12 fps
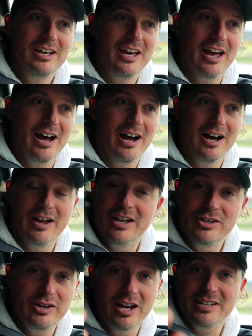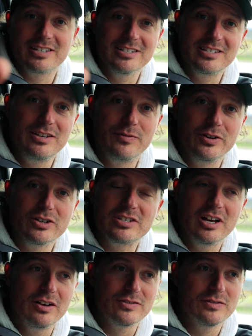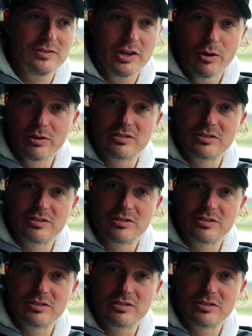Uh, and you guys can see for yourselves if you go